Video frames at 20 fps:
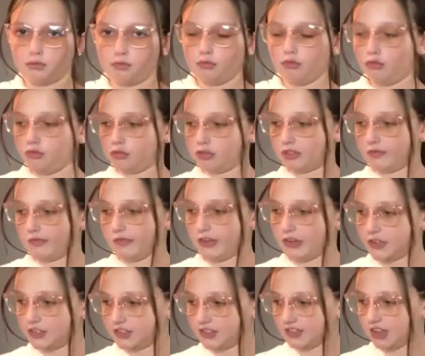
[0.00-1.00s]
Ooh, it's
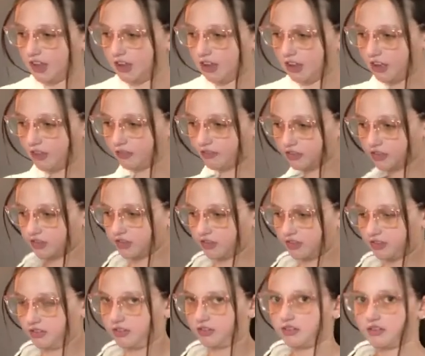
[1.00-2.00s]
very soft.
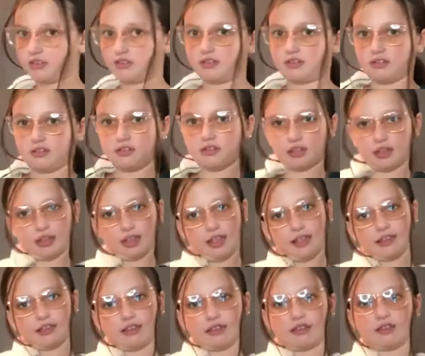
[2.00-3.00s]
Like
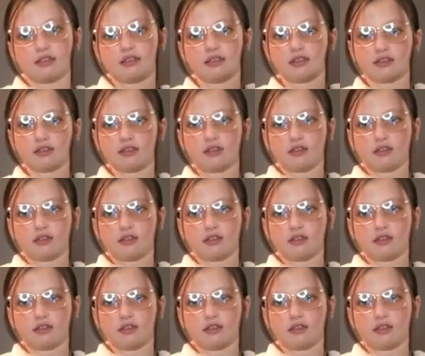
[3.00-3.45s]
this.